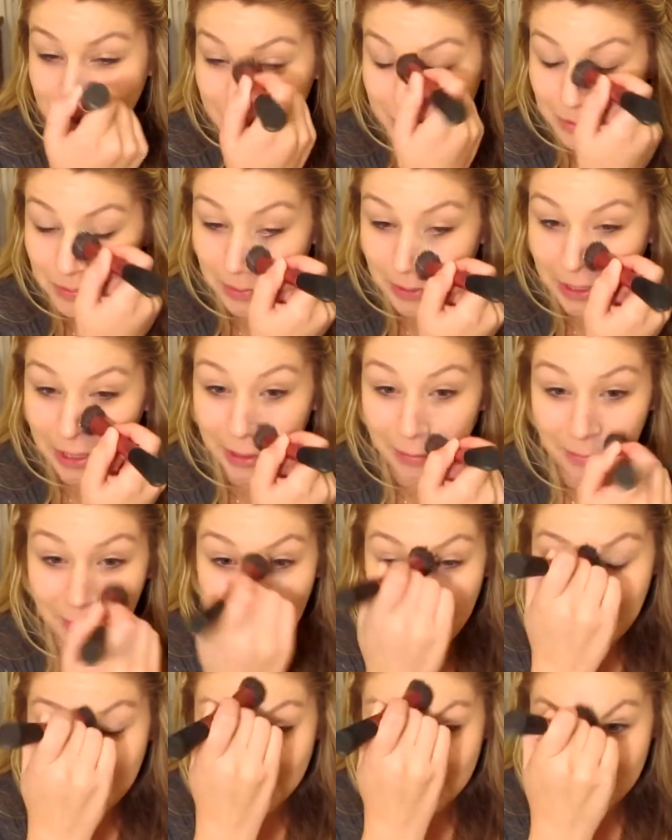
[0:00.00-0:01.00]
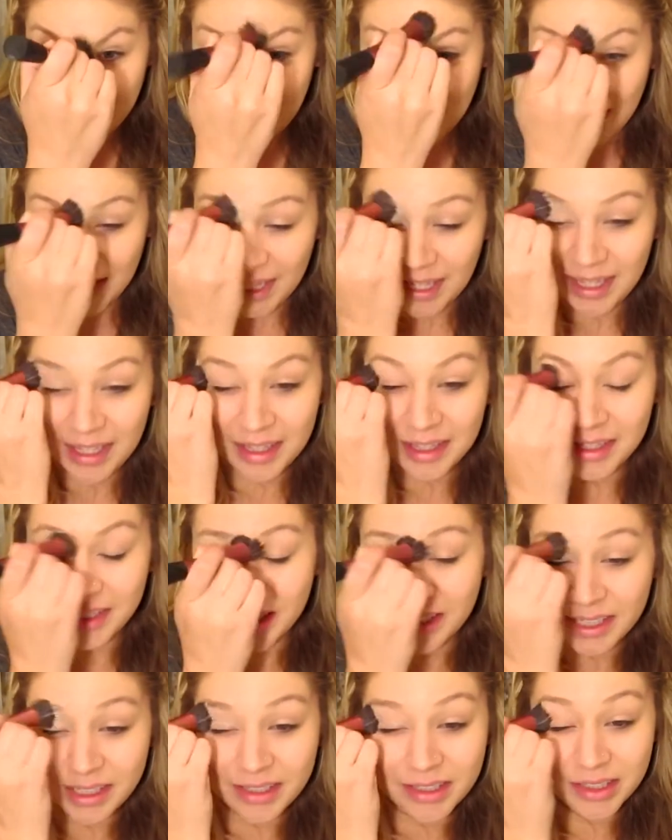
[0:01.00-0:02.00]
It's pretty amazing.
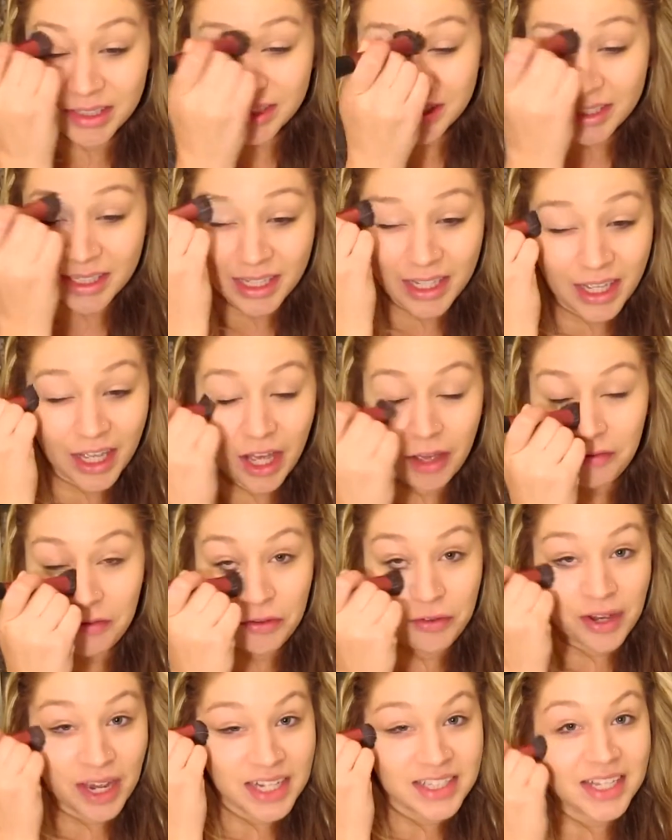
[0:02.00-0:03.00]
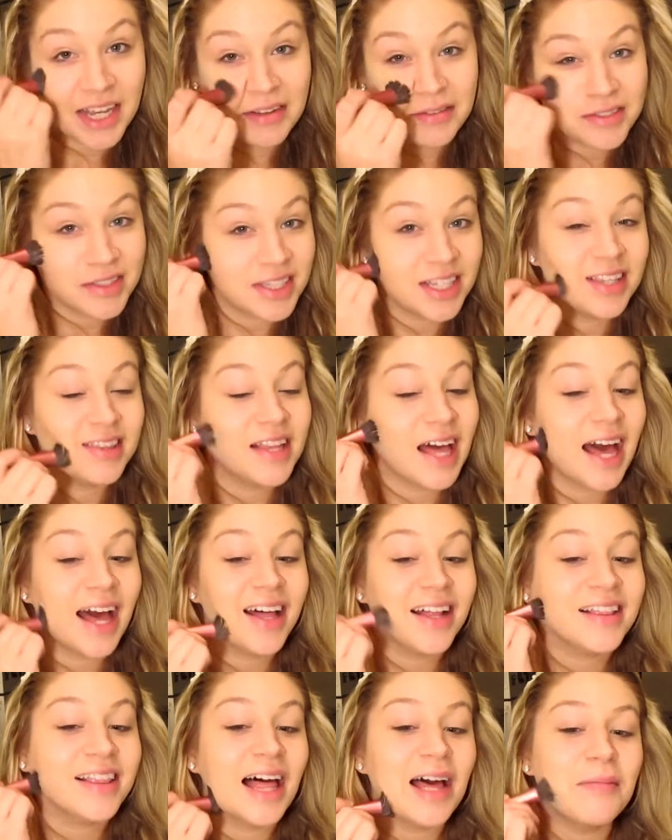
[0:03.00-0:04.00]
If you guys have seen
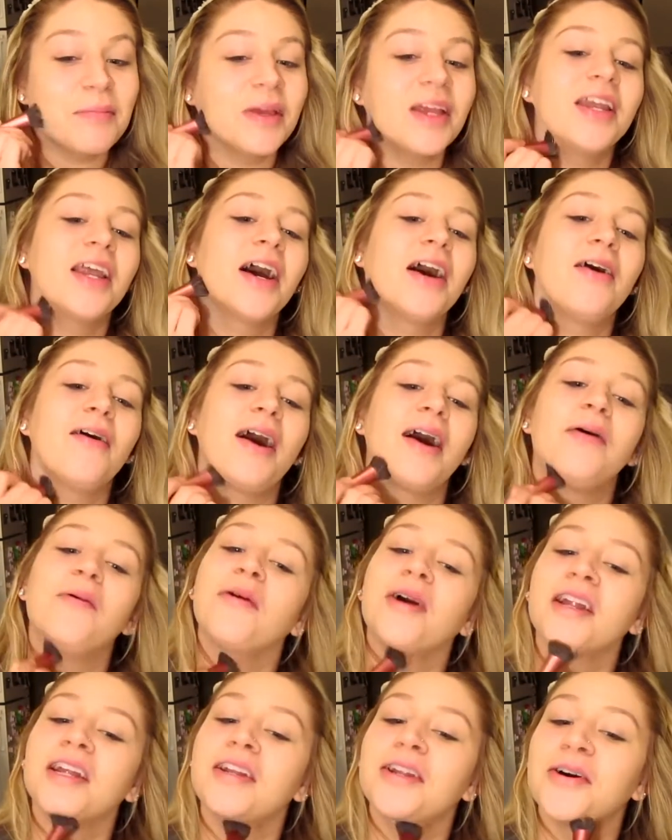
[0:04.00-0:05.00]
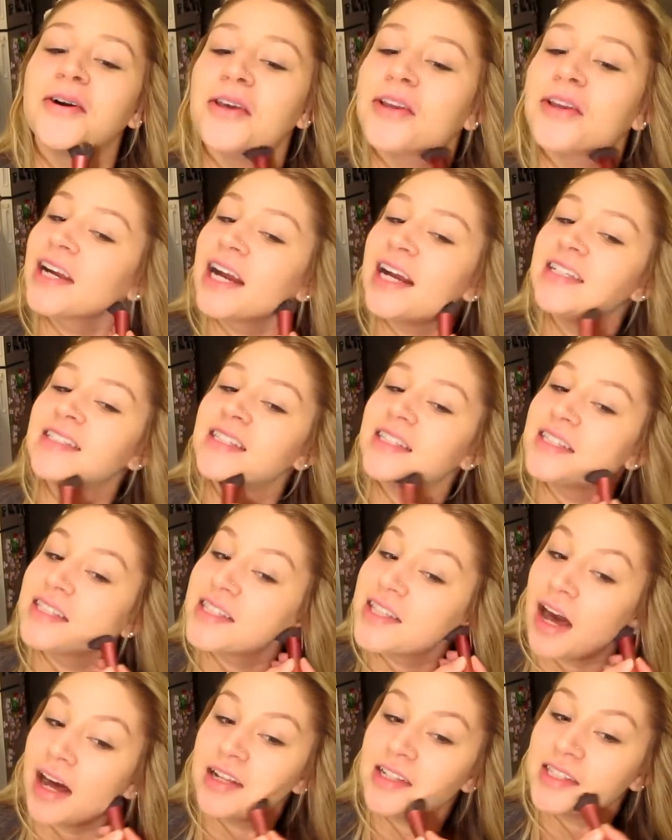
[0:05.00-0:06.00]
that, let me know. I want to know guys'
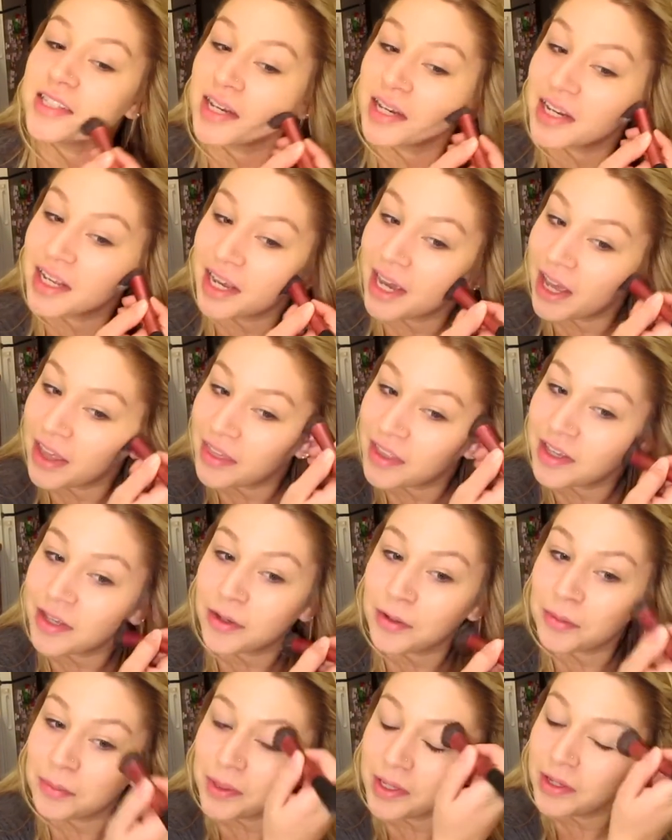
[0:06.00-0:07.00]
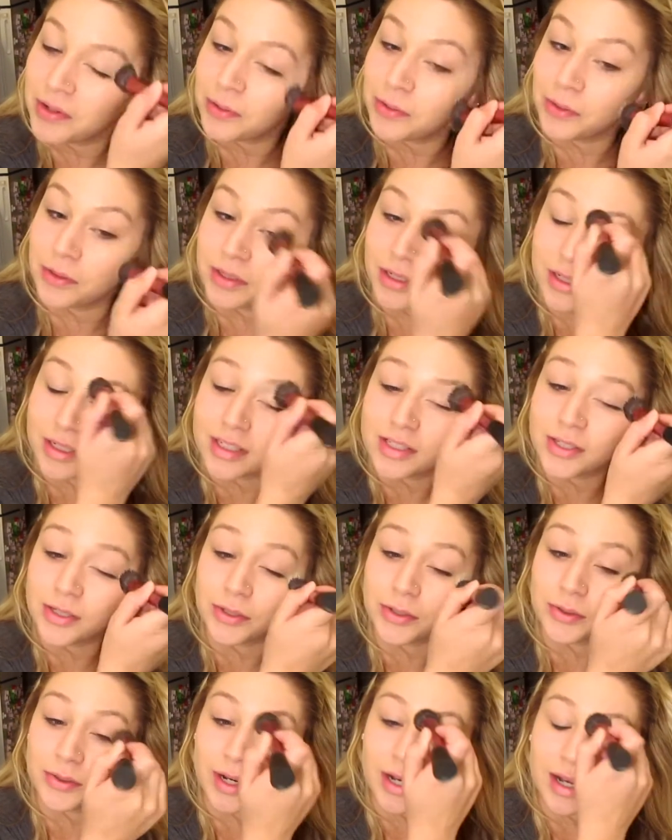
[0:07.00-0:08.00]
thoughts on it. I think it would be cool
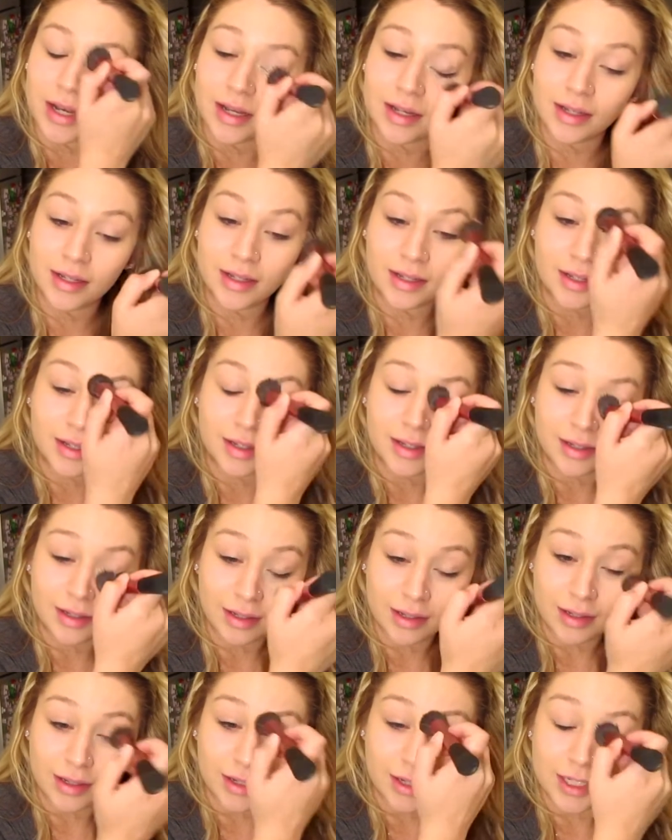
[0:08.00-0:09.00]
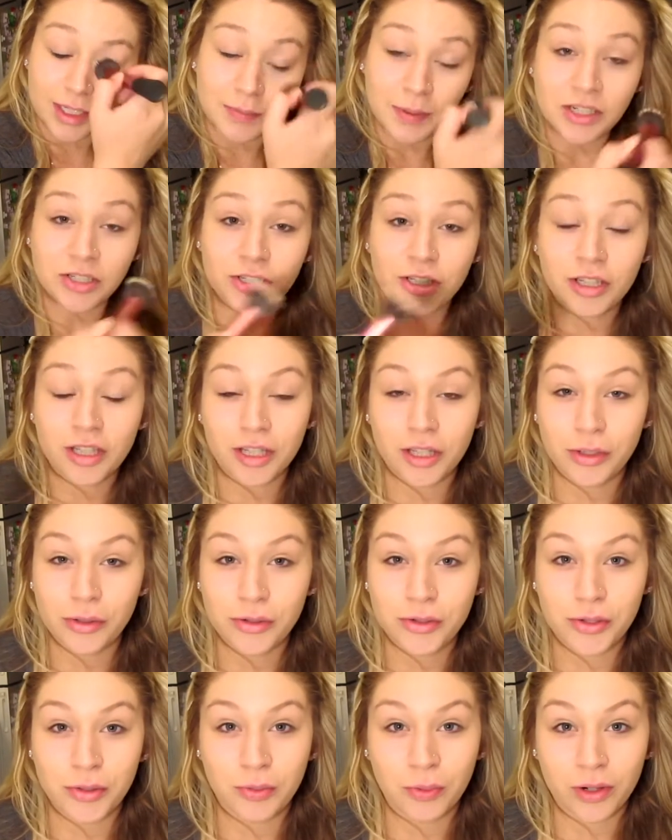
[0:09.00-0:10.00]
to, especially the
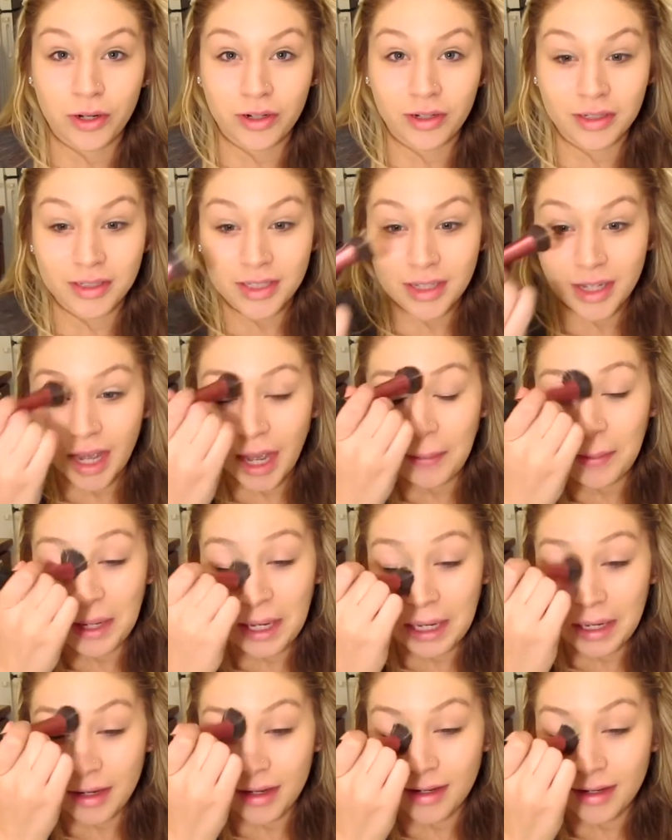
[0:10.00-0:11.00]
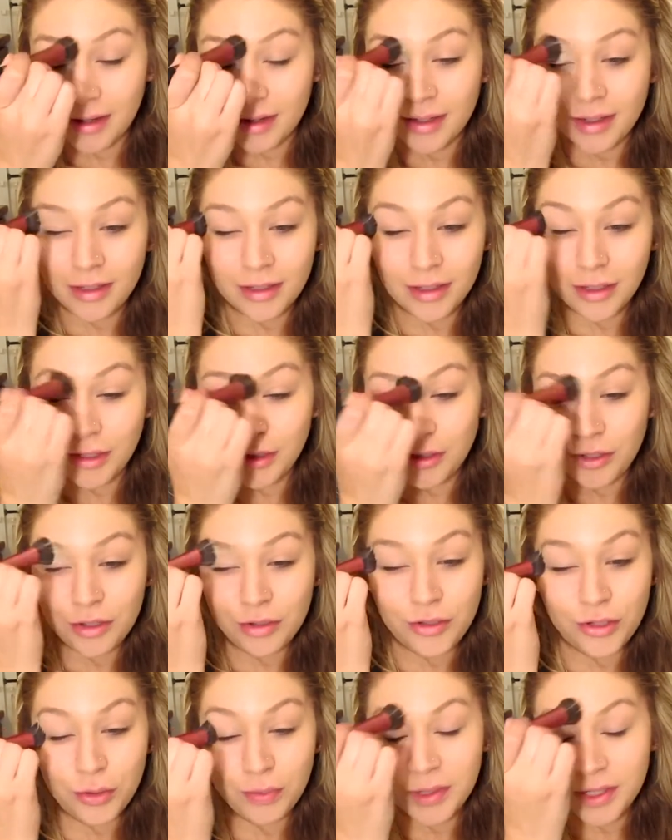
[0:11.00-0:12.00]
YouTube world. I mean,
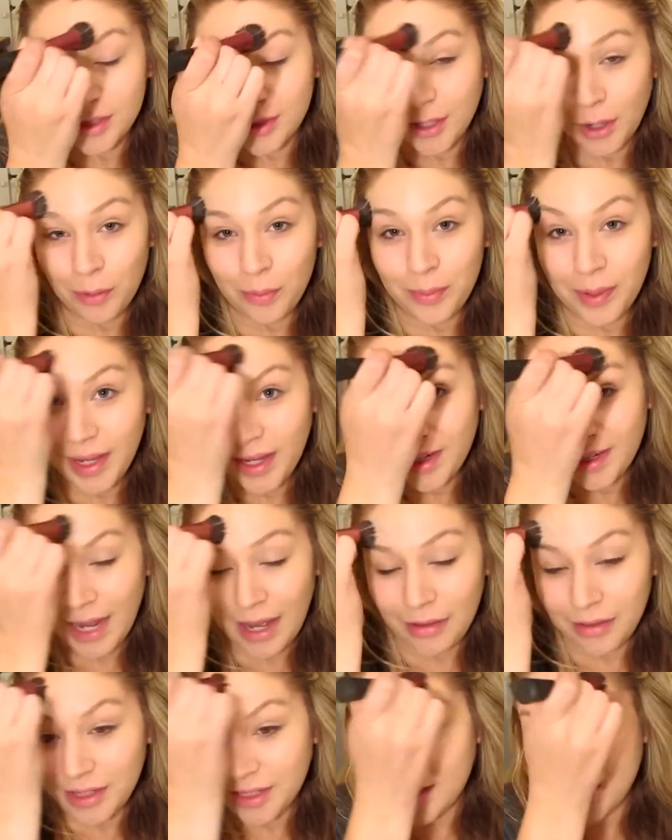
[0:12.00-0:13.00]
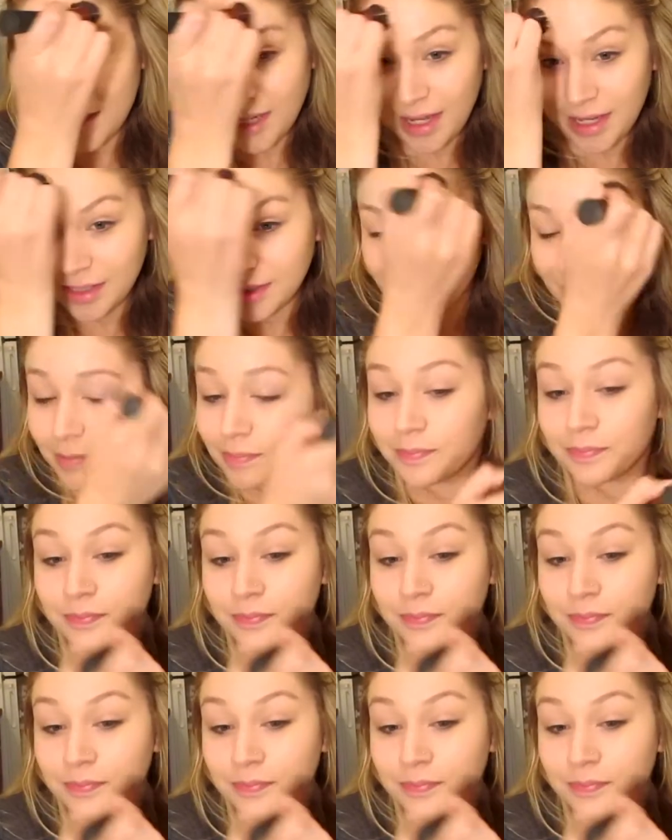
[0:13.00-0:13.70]
YouTube is so big now these days.